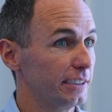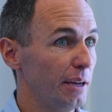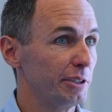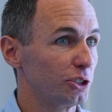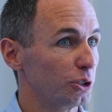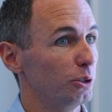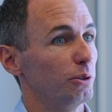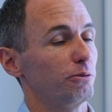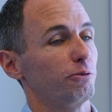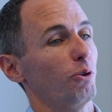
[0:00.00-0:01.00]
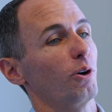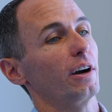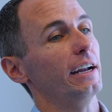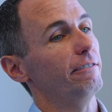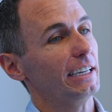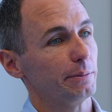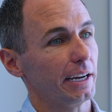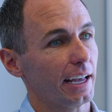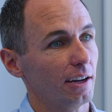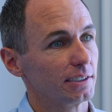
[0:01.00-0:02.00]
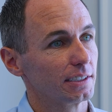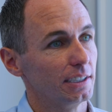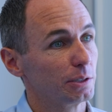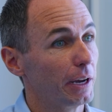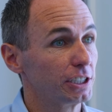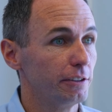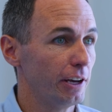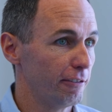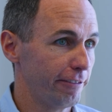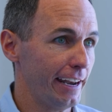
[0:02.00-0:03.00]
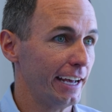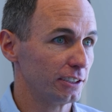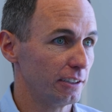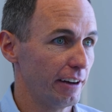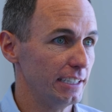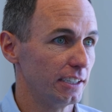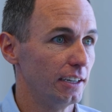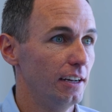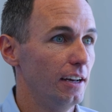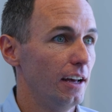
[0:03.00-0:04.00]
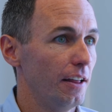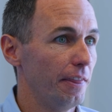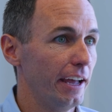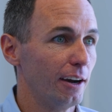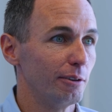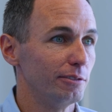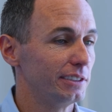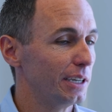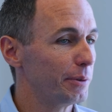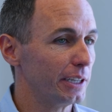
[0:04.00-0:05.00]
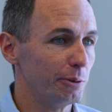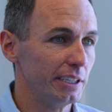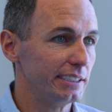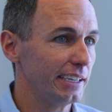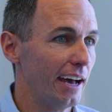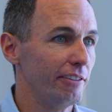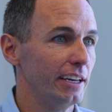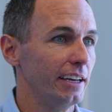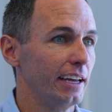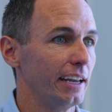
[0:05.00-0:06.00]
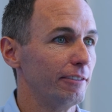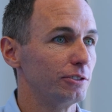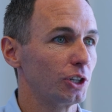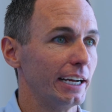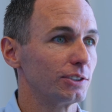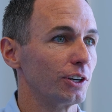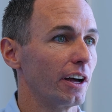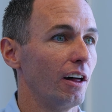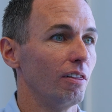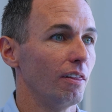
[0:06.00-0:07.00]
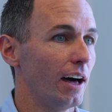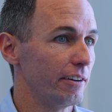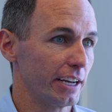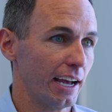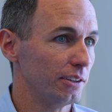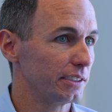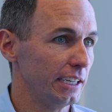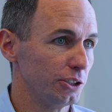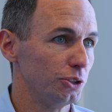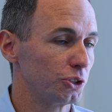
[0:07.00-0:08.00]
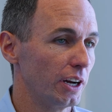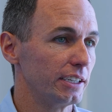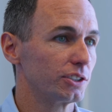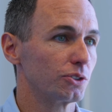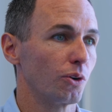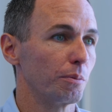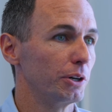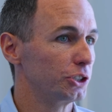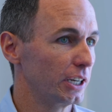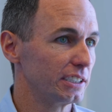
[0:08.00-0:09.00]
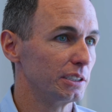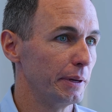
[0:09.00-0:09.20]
same is true for investment accounts, especially if you have a financial advisor. They're typically really savvy and have transferred a lot of accounts into trust or put trust as